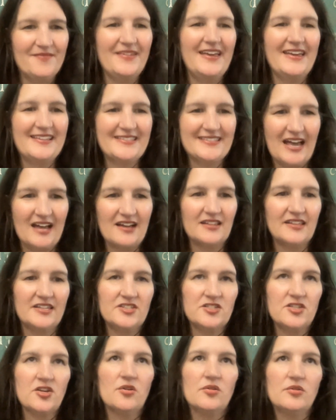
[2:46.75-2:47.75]
exactly.
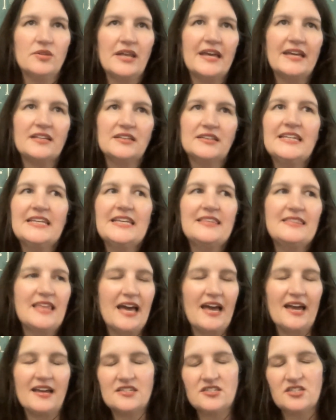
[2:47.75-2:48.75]
So like lead the
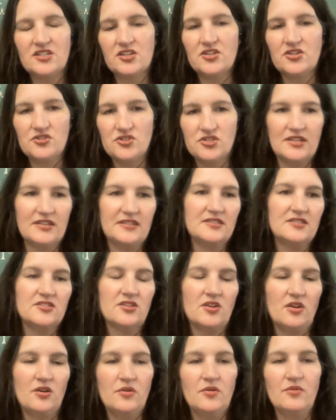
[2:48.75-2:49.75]
execution.
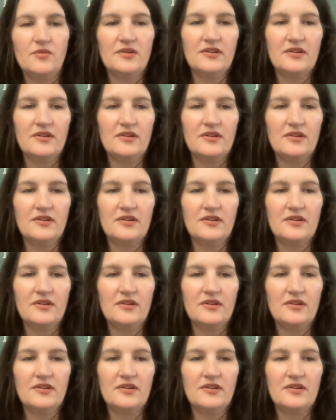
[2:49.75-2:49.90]
So